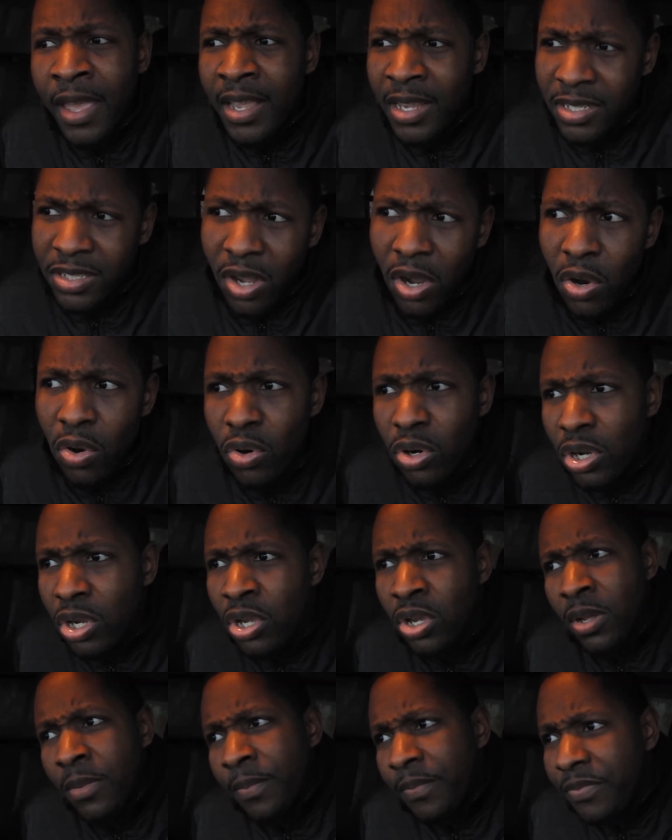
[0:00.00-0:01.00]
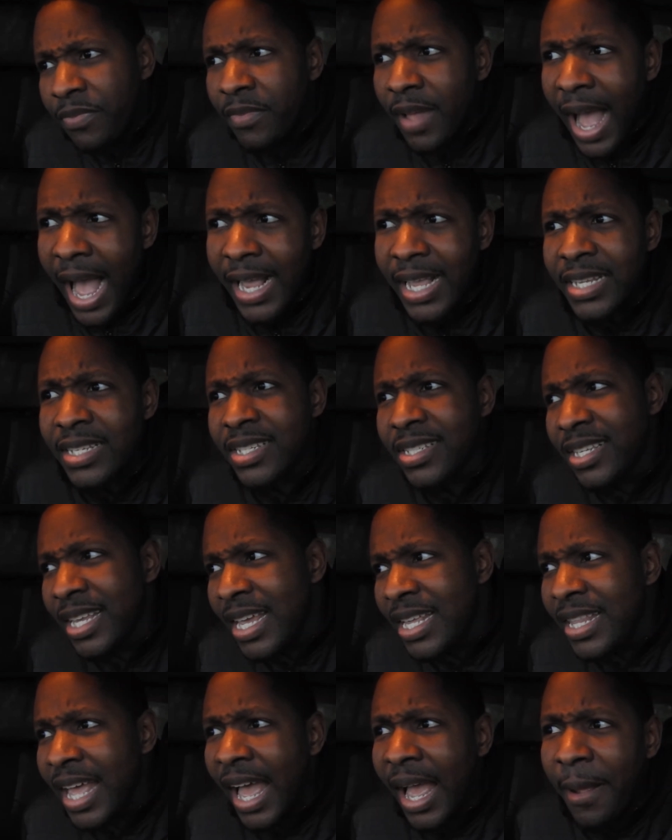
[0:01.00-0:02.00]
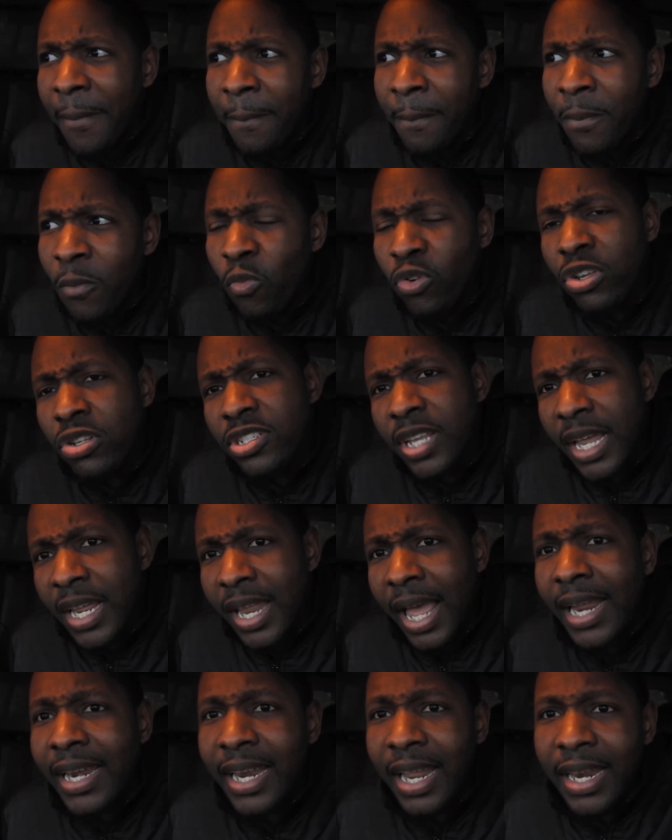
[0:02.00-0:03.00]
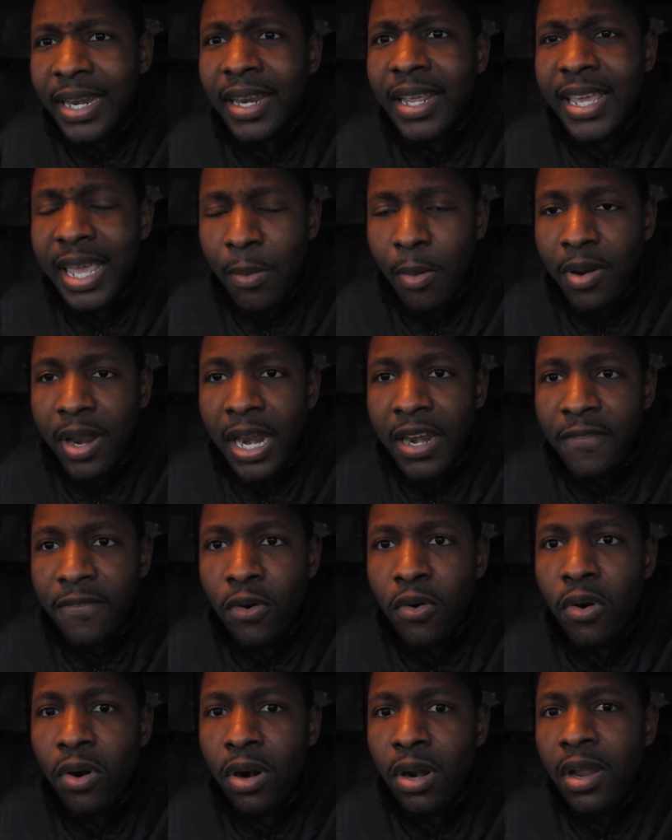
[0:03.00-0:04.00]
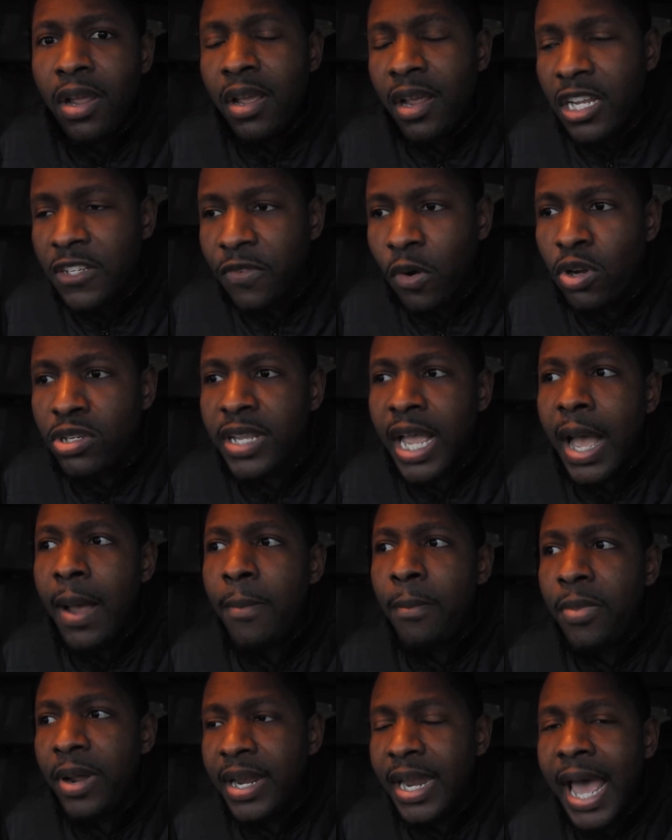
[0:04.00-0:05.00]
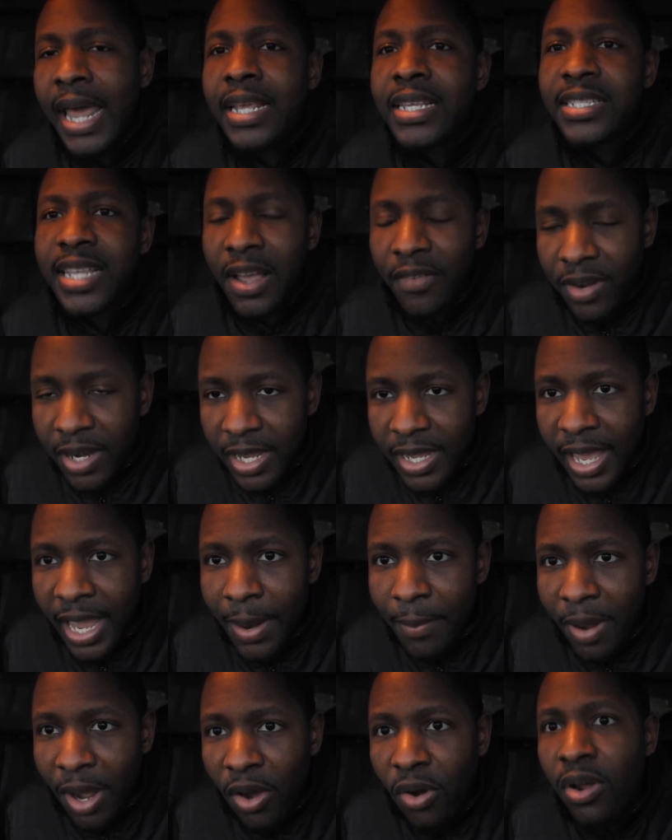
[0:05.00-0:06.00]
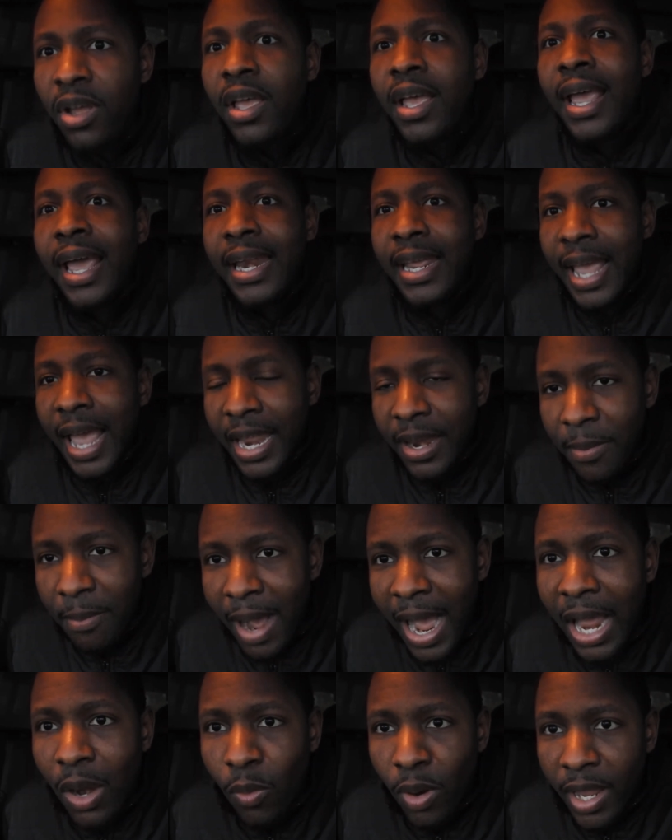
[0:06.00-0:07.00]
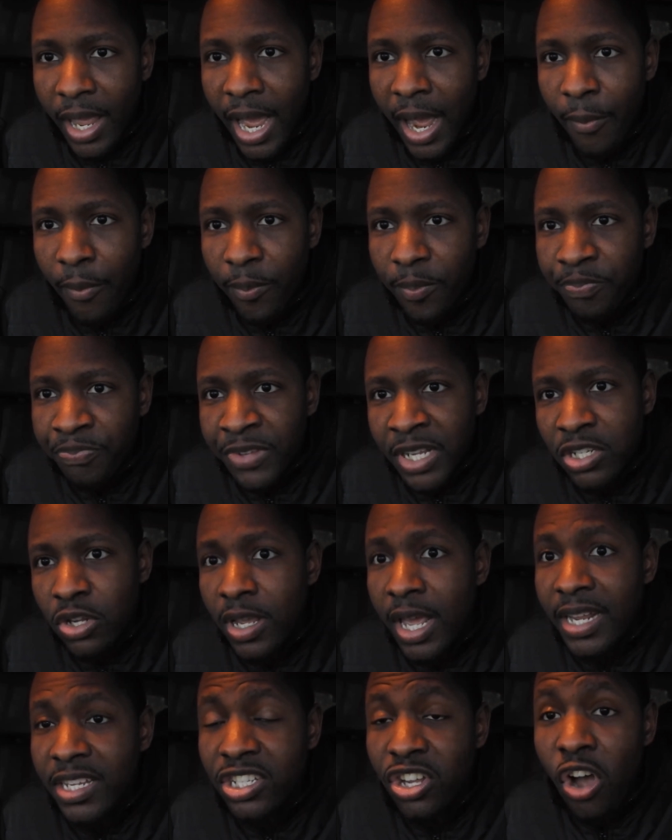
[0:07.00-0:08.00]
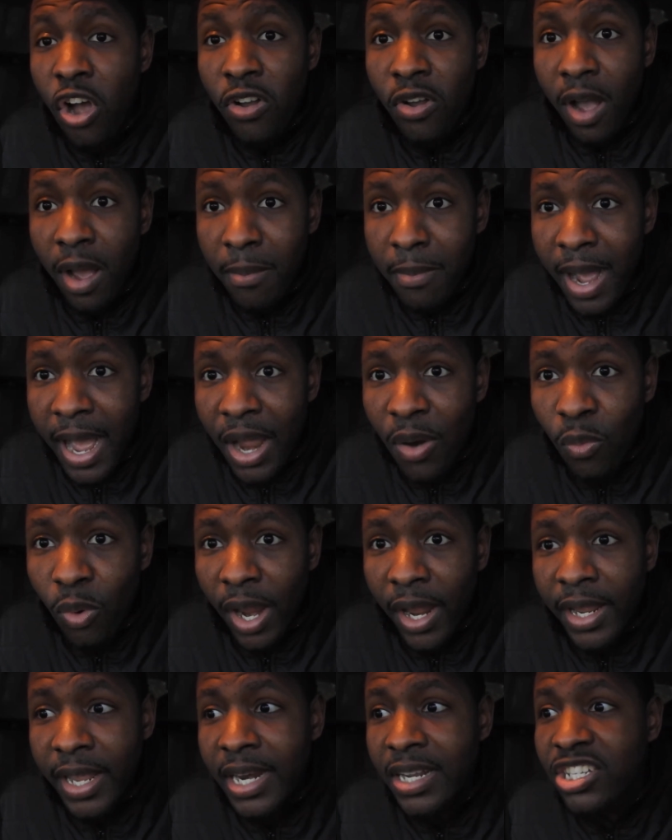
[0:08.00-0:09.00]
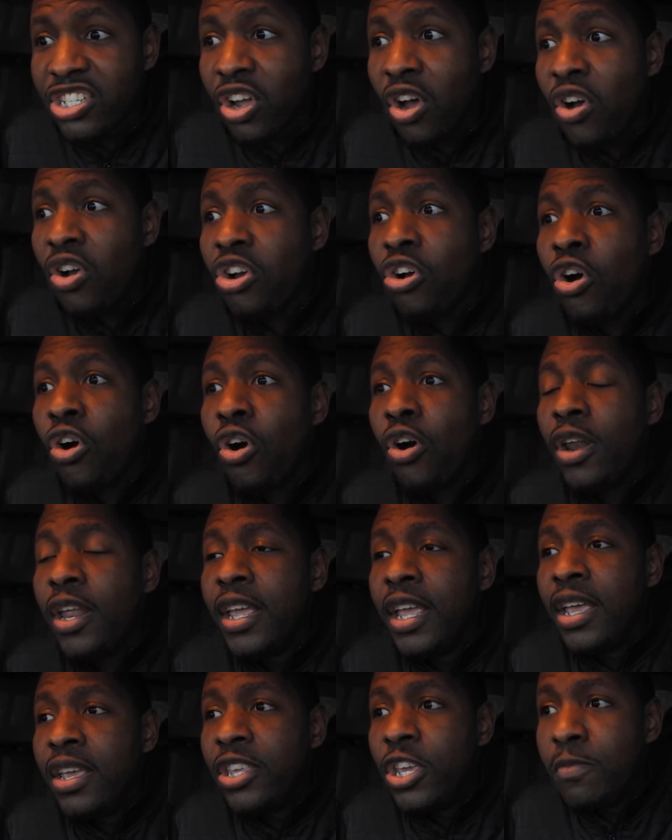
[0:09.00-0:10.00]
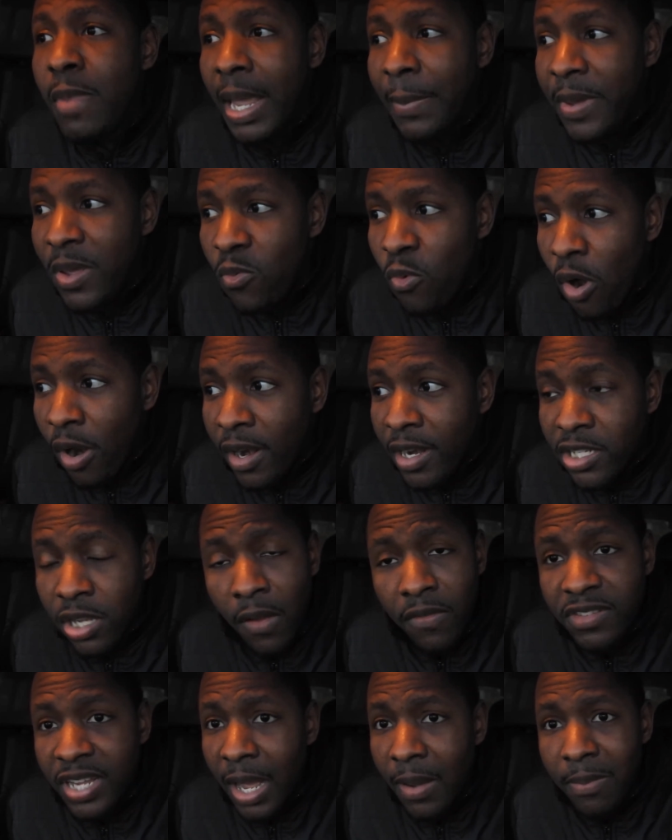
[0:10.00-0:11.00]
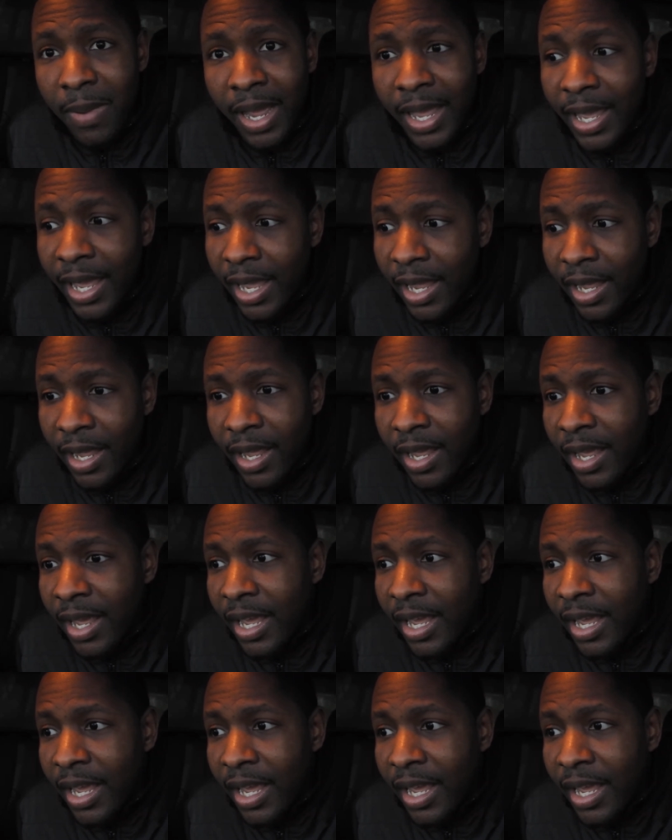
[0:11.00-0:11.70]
So I can see that. When you say, like, he came out 94, his first album, but 97 he came out, and he had the My Way album. So he had a song called My Way. He had a song called You Make Me Want It. It's off the top of my head.